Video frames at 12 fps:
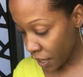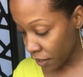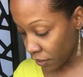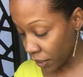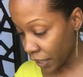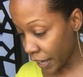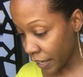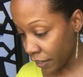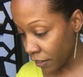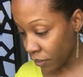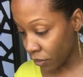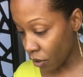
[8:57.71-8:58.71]
And it look like
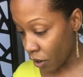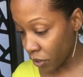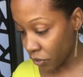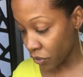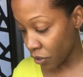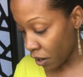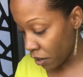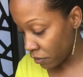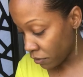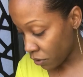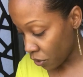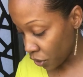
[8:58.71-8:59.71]
y'all gonna start
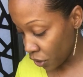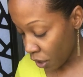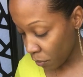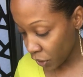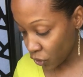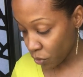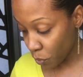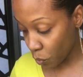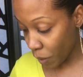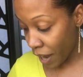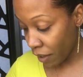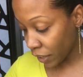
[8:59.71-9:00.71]
turning your relationship
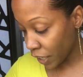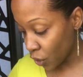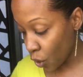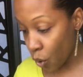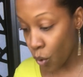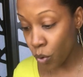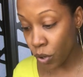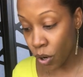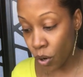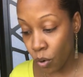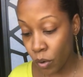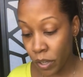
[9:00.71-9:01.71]
around, letting the old
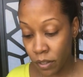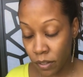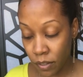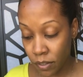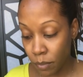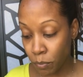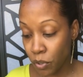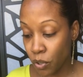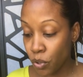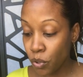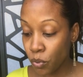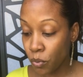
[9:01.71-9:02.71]
go and accepting the
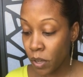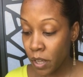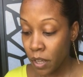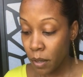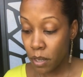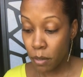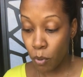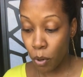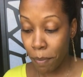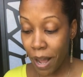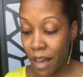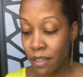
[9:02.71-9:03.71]
new in a more
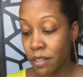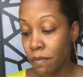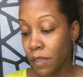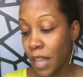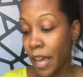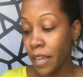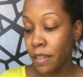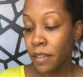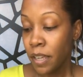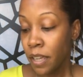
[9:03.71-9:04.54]
positive light,